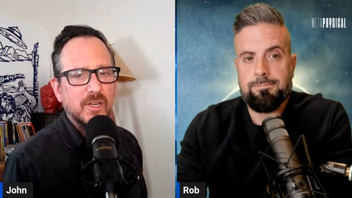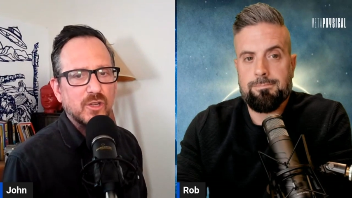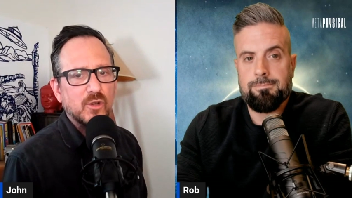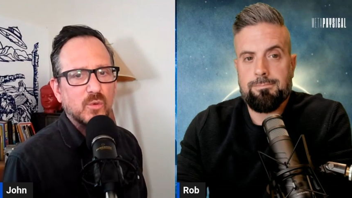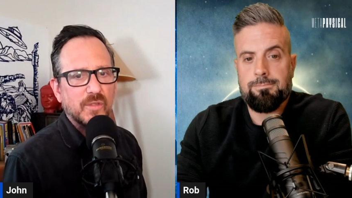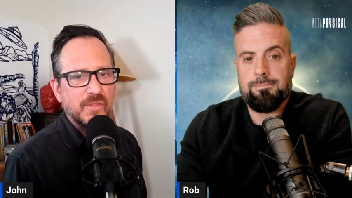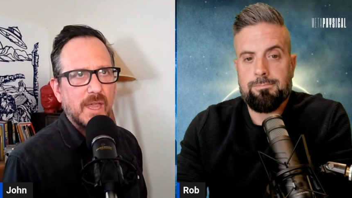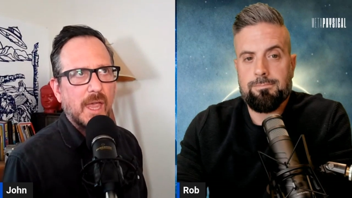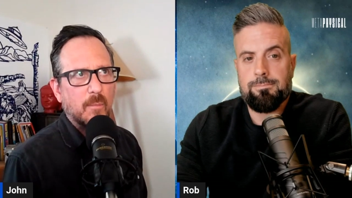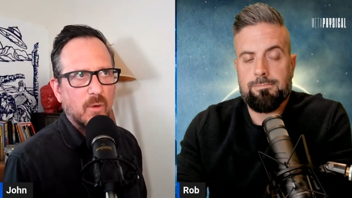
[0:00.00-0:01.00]
Speaker 1: to do with
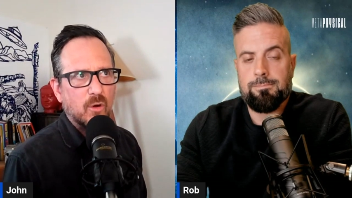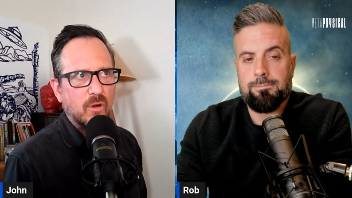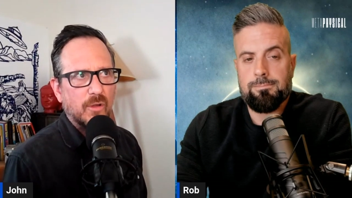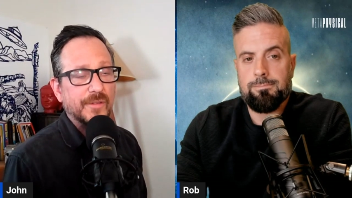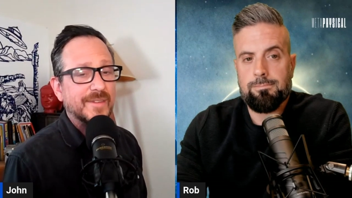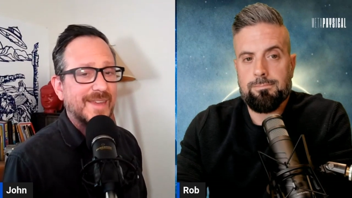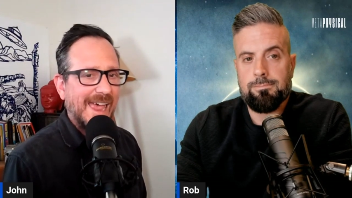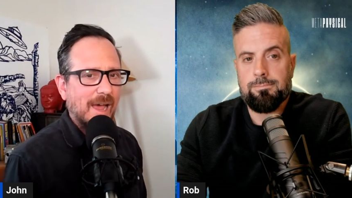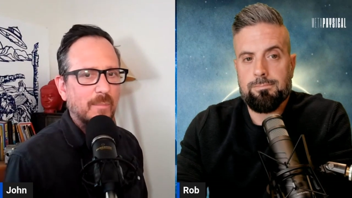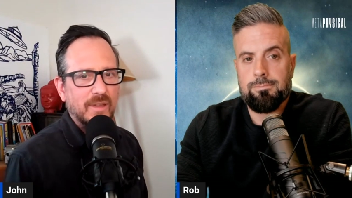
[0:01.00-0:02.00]
the Emerald
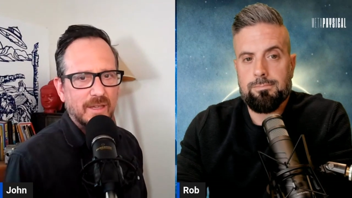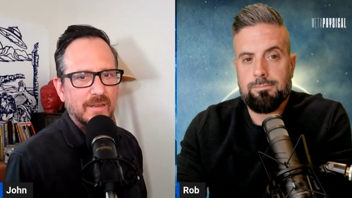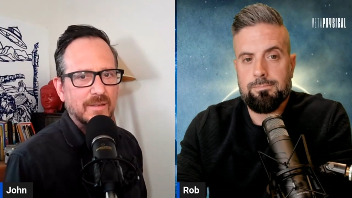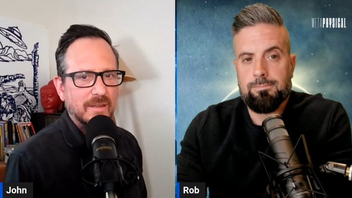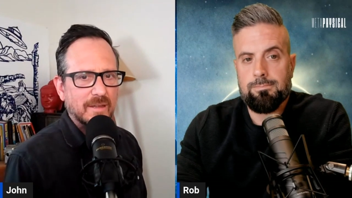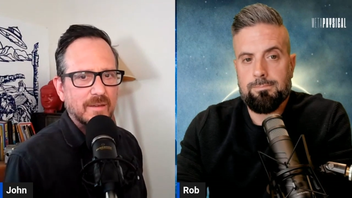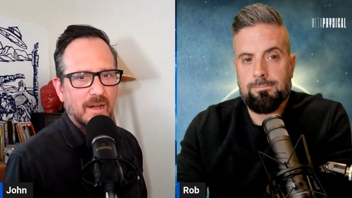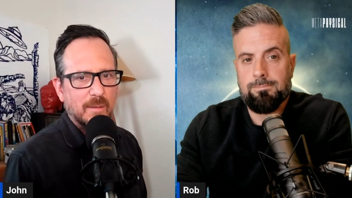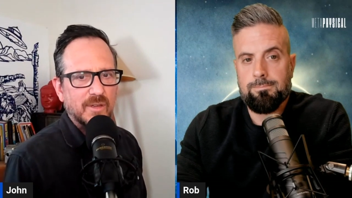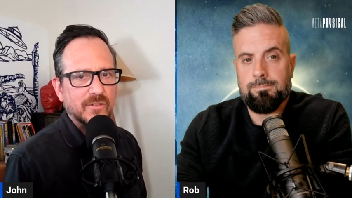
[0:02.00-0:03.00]
Tablet, the
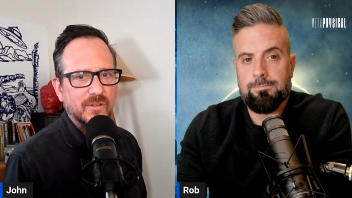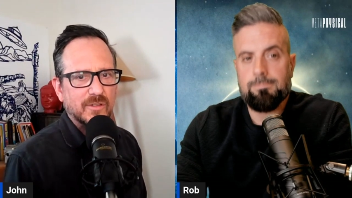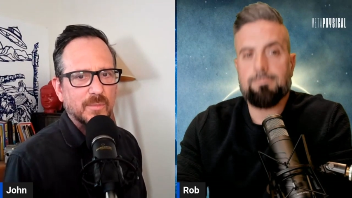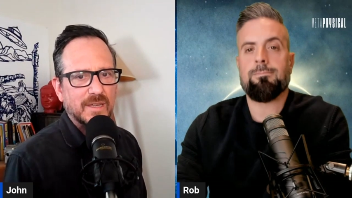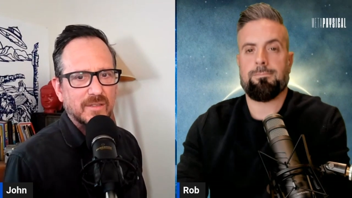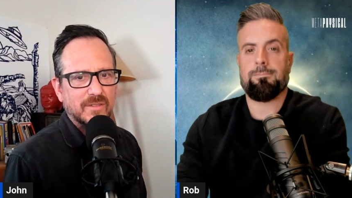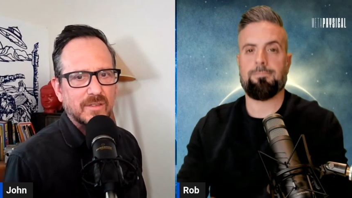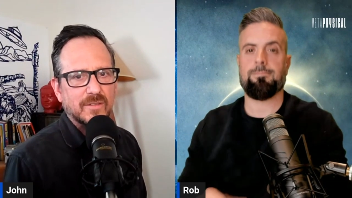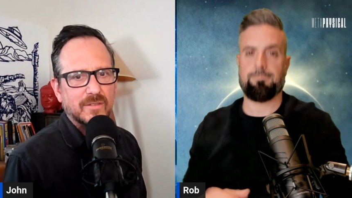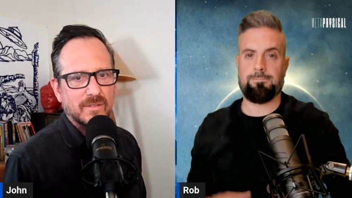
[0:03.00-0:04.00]
Hermes
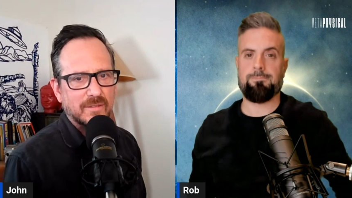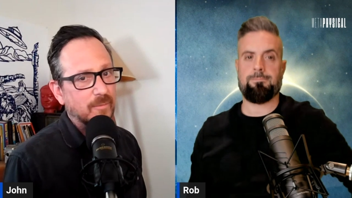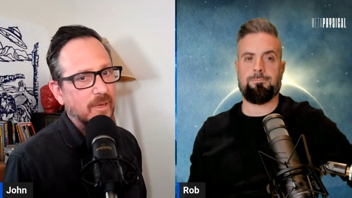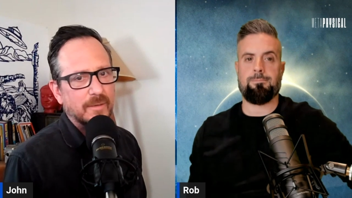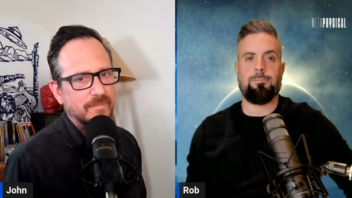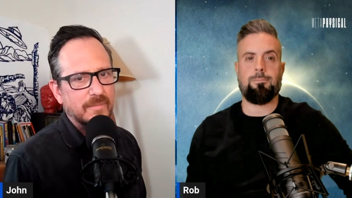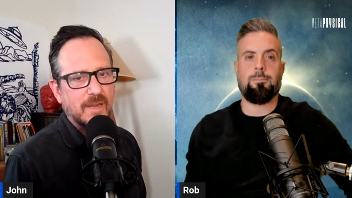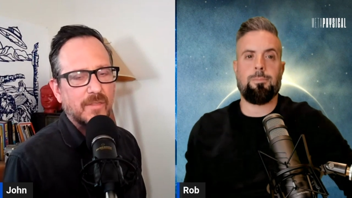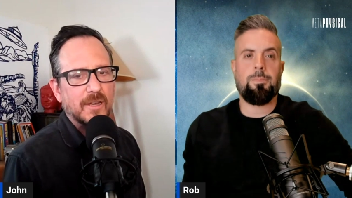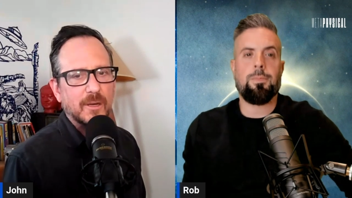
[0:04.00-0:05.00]
Trismegistus one.
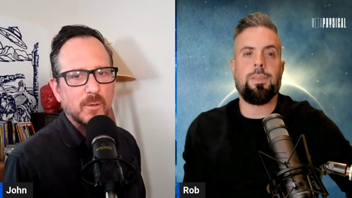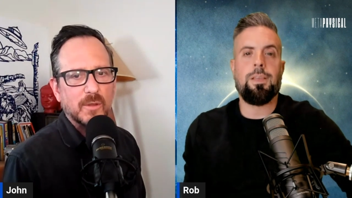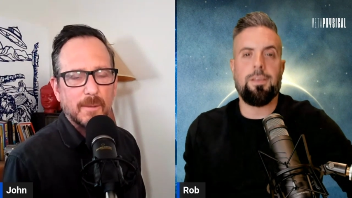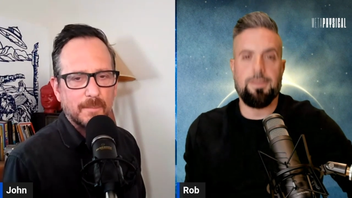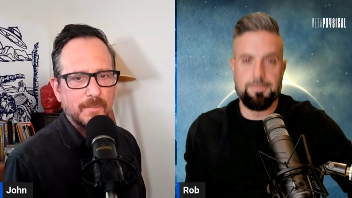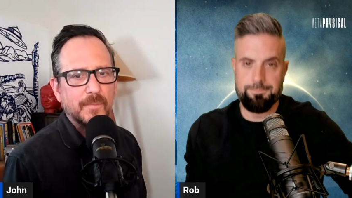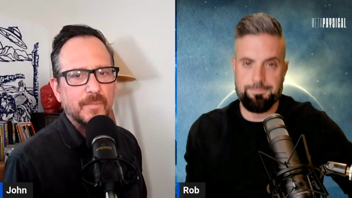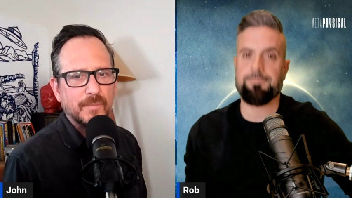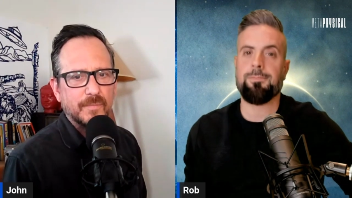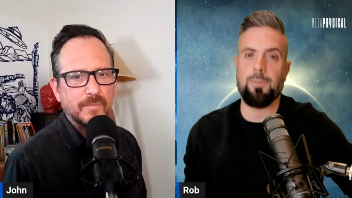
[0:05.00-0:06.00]
Nothing to do with it.
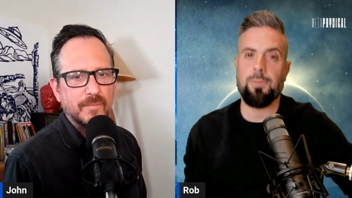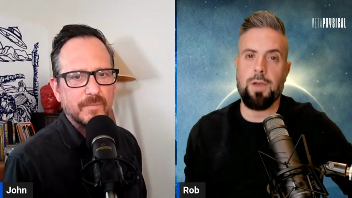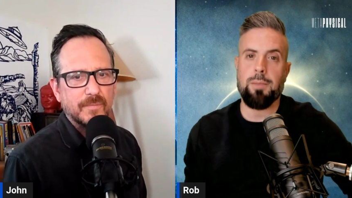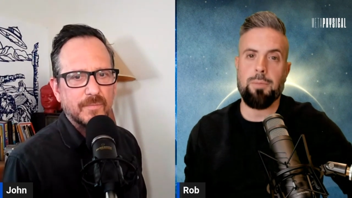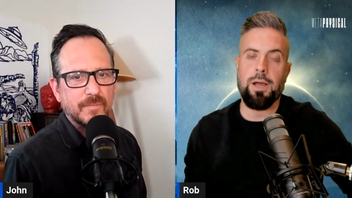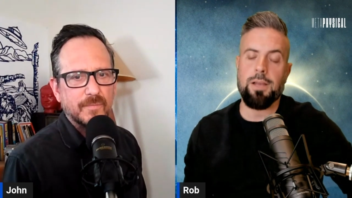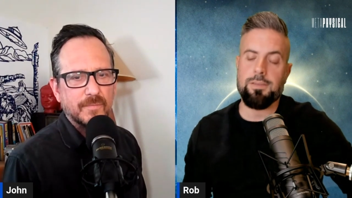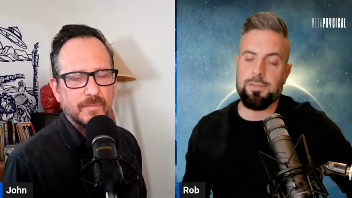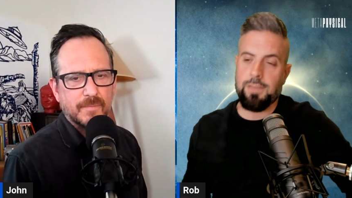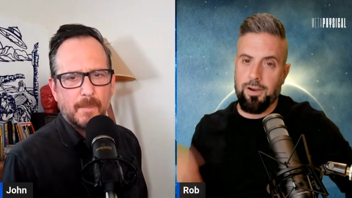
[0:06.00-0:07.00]
Speaker 2: Right. But
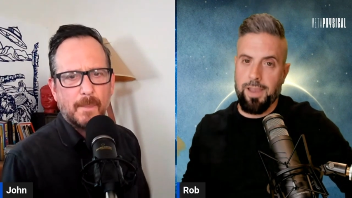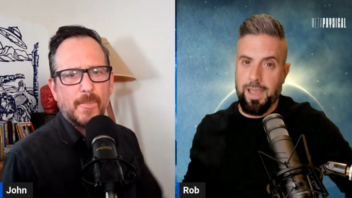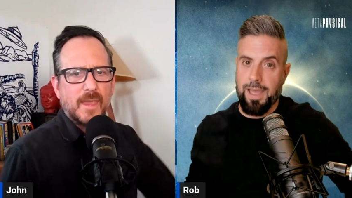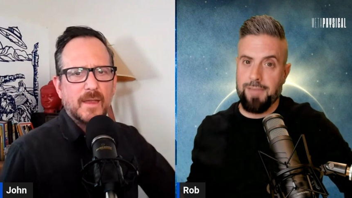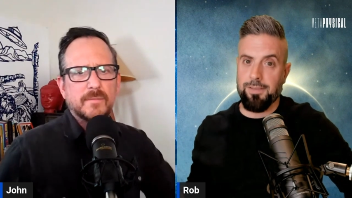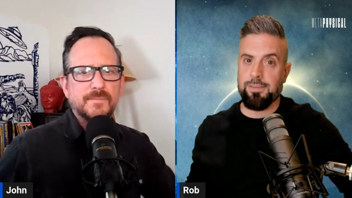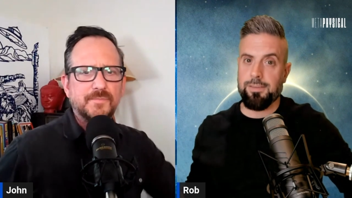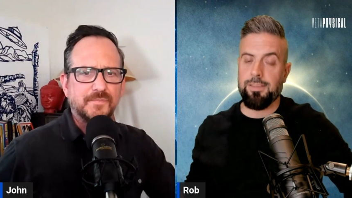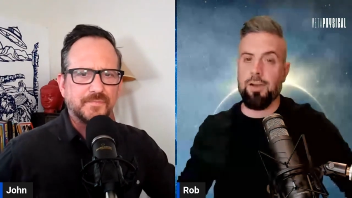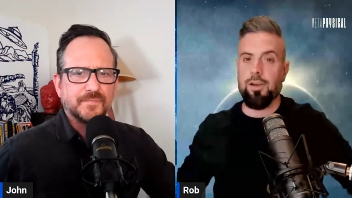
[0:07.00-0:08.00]
there you have it.
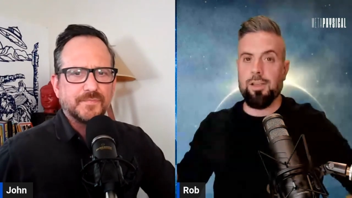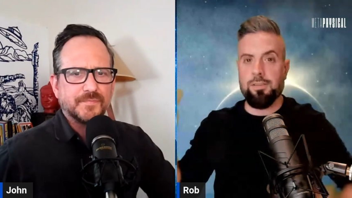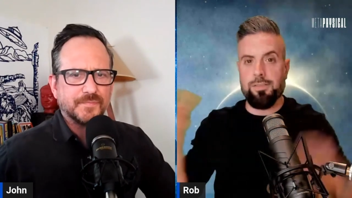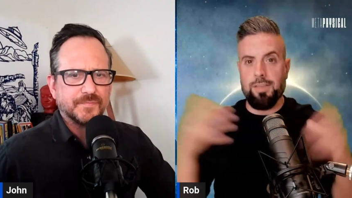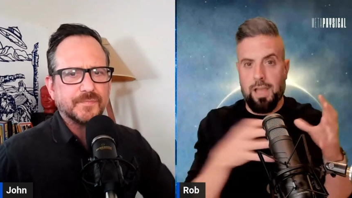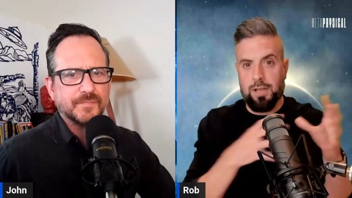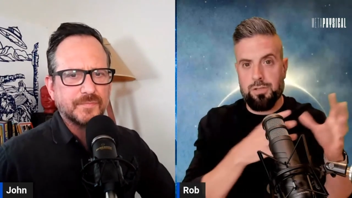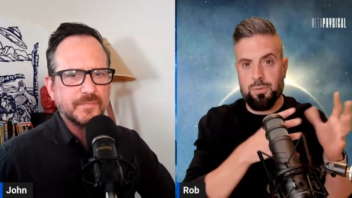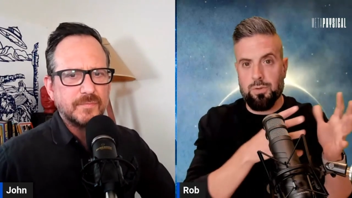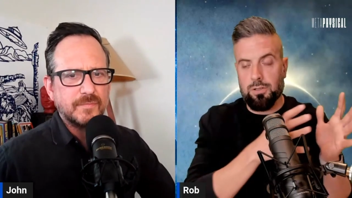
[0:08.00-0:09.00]
There is the
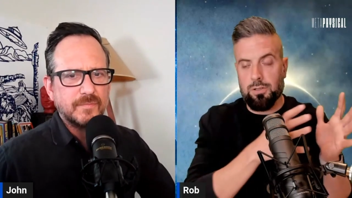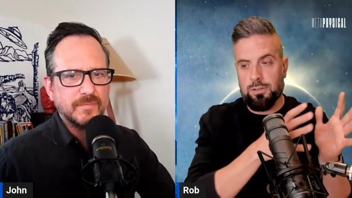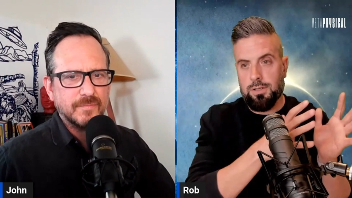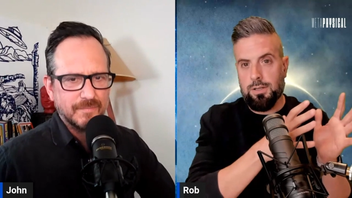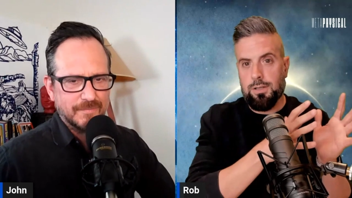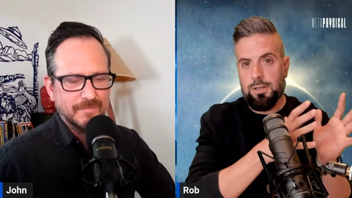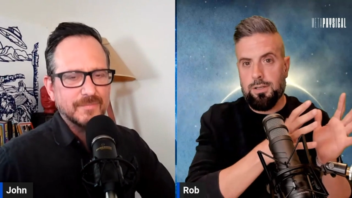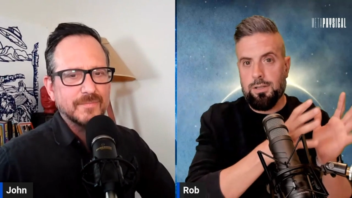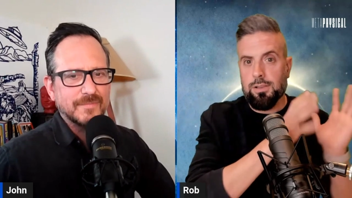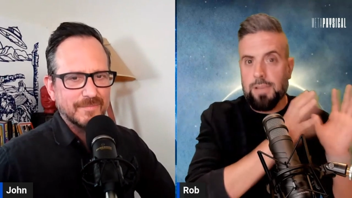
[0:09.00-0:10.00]
actual
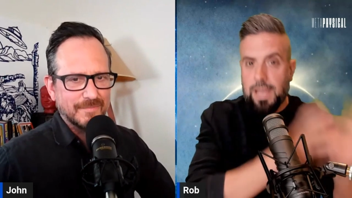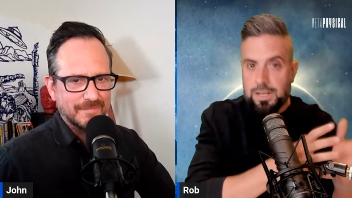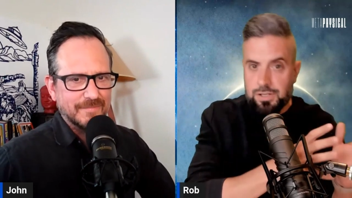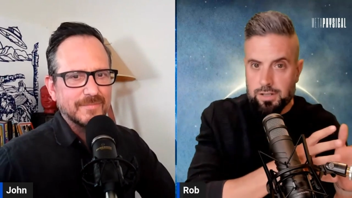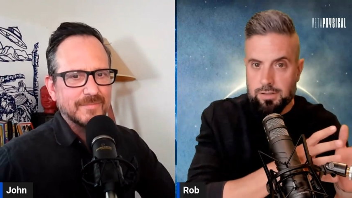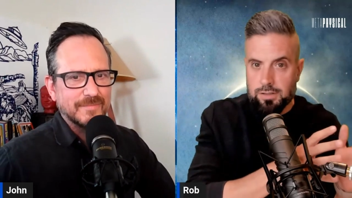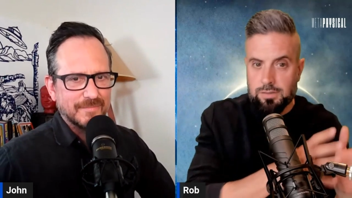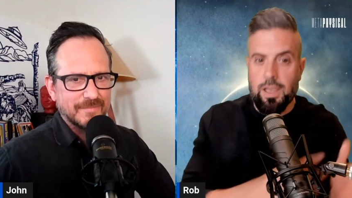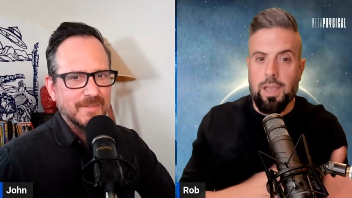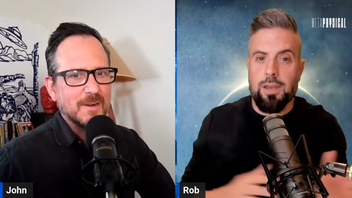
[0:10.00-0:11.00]
legends.
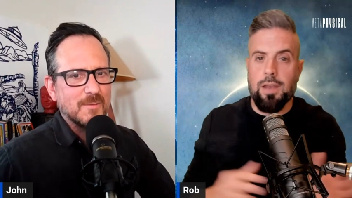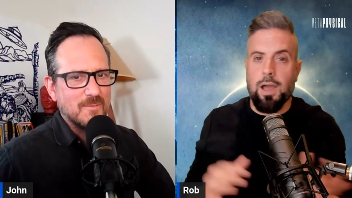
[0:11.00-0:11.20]
And um,